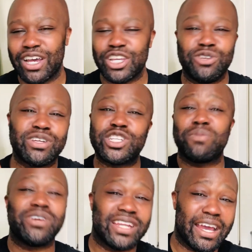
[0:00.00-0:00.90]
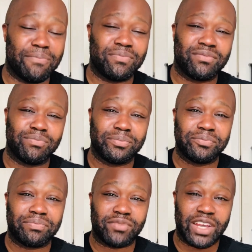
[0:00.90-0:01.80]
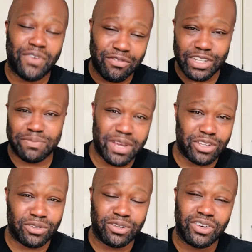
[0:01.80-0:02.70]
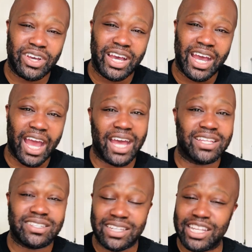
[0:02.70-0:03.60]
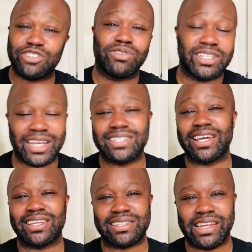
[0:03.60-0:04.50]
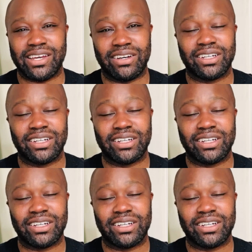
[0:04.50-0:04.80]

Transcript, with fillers: You can tell me your name if I've just met you, and literally 10 seconds later,